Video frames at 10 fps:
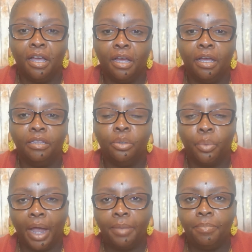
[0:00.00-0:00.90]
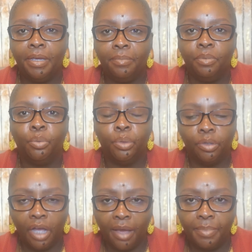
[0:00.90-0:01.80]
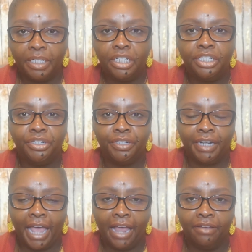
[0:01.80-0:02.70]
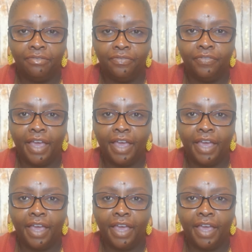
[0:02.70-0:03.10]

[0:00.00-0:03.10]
Uh, the right people will come into your life